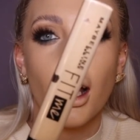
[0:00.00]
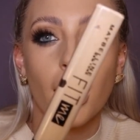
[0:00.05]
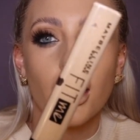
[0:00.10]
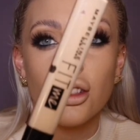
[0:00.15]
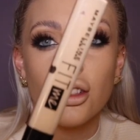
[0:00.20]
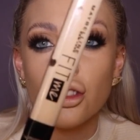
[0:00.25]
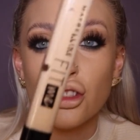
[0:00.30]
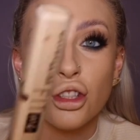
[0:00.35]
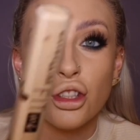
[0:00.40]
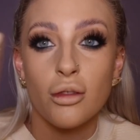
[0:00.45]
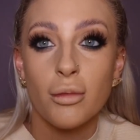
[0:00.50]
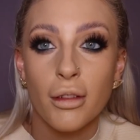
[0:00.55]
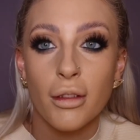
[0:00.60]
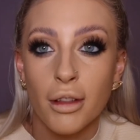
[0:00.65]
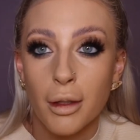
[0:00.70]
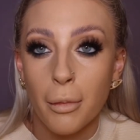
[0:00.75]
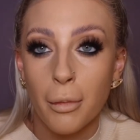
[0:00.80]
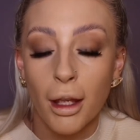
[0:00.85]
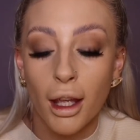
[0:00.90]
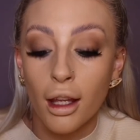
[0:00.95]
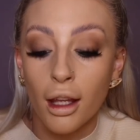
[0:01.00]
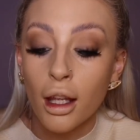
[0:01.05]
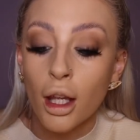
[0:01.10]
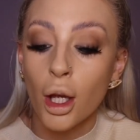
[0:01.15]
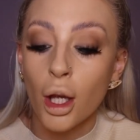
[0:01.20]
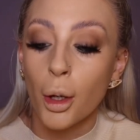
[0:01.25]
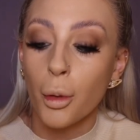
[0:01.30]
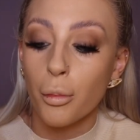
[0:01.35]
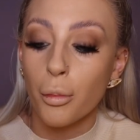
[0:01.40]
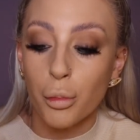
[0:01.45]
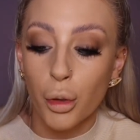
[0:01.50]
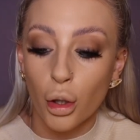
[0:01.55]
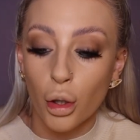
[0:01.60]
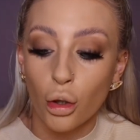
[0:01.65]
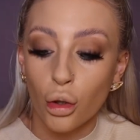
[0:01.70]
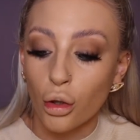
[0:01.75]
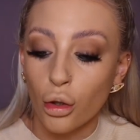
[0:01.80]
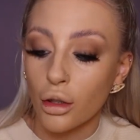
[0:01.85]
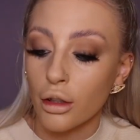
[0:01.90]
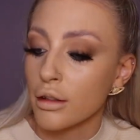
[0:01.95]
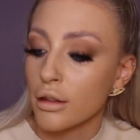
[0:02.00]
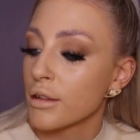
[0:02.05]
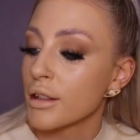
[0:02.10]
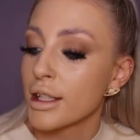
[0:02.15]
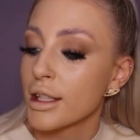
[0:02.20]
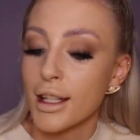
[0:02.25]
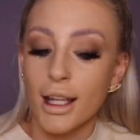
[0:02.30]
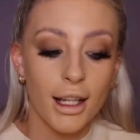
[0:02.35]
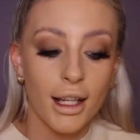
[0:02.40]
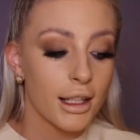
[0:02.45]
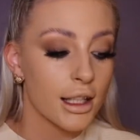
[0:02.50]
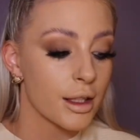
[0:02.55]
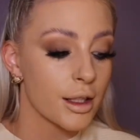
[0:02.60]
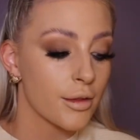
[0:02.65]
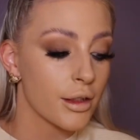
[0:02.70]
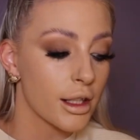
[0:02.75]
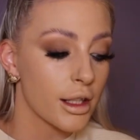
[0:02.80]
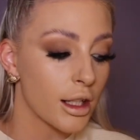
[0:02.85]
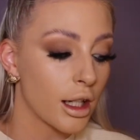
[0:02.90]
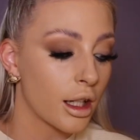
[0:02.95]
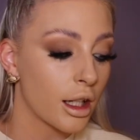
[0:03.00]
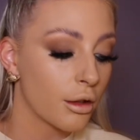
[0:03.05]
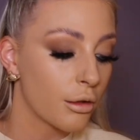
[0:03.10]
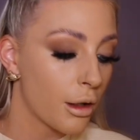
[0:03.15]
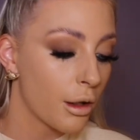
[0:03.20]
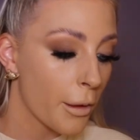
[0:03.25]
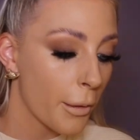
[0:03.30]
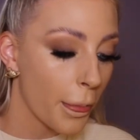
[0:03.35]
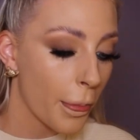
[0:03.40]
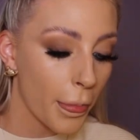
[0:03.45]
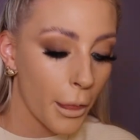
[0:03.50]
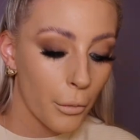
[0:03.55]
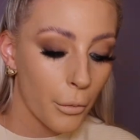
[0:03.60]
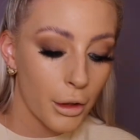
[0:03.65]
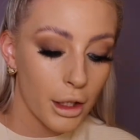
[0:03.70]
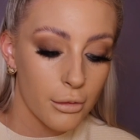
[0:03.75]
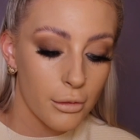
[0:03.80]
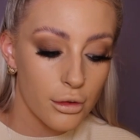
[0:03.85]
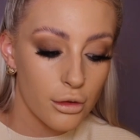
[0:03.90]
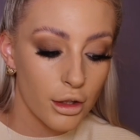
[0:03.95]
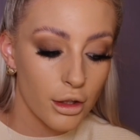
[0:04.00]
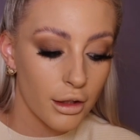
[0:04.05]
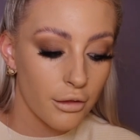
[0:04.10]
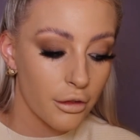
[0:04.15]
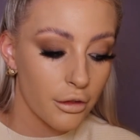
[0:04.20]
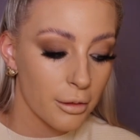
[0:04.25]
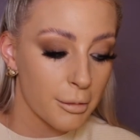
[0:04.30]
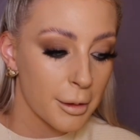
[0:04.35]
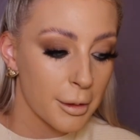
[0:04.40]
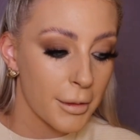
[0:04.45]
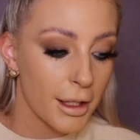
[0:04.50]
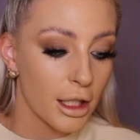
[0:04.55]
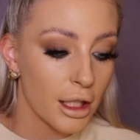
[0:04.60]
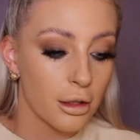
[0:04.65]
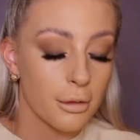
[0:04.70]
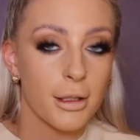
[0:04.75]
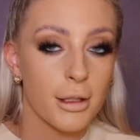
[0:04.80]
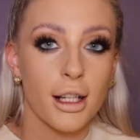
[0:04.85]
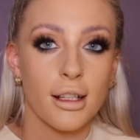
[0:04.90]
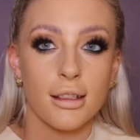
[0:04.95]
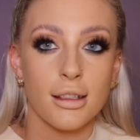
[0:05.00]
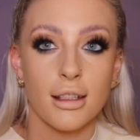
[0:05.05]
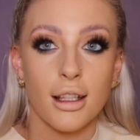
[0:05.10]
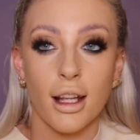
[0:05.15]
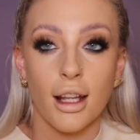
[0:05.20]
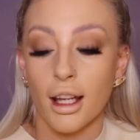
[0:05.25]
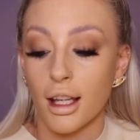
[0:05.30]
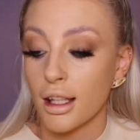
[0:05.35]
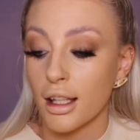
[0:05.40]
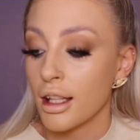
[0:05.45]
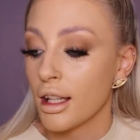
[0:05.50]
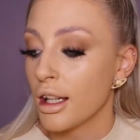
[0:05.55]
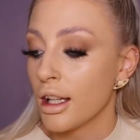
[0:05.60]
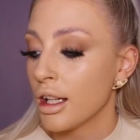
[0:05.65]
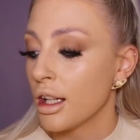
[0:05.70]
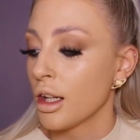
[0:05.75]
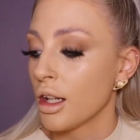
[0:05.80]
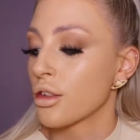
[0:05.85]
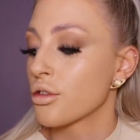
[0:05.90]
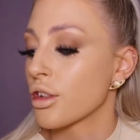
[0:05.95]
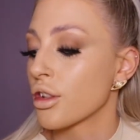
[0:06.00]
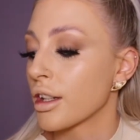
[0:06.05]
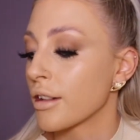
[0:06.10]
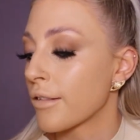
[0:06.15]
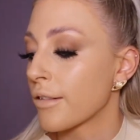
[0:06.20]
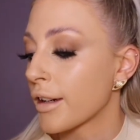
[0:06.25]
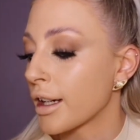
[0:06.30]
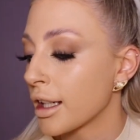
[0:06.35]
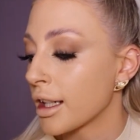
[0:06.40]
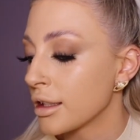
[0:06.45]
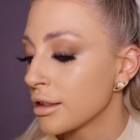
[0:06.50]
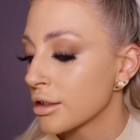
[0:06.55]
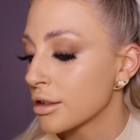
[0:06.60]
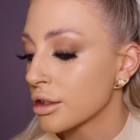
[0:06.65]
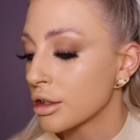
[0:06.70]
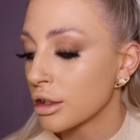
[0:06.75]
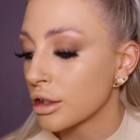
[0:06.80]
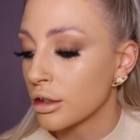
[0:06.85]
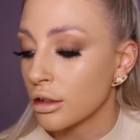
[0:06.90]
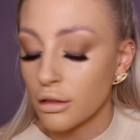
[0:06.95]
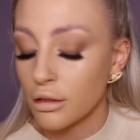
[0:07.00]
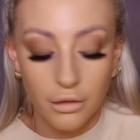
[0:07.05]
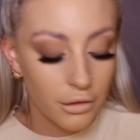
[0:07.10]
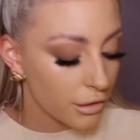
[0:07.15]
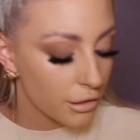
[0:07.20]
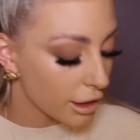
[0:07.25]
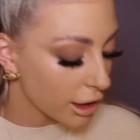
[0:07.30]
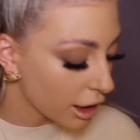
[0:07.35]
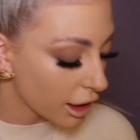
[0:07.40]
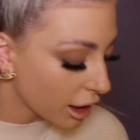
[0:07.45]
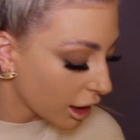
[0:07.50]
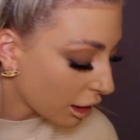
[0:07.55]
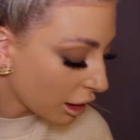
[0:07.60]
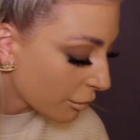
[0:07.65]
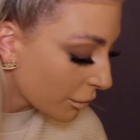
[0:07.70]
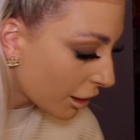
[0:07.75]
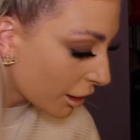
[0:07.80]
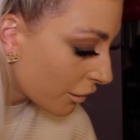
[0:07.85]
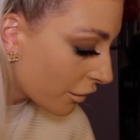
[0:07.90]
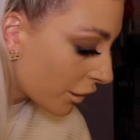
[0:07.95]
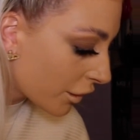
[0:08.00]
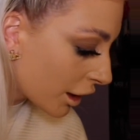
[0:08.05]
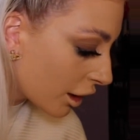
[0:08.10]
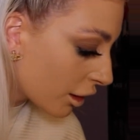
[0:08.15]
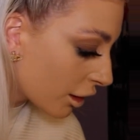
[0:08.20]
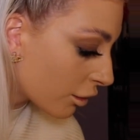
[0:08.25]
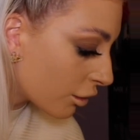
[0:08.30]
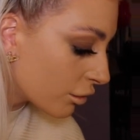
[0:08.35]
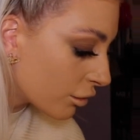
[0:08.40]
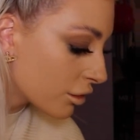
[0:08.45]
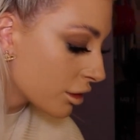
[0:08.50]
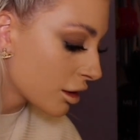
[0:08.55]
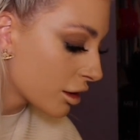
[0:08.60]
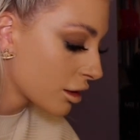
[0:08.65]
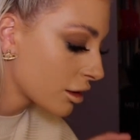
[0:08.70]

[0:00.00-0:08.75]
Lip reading: I just use my Fit Me. But for the sake of this video, when I was looking through my makeup yesterday, trying to find stuff, I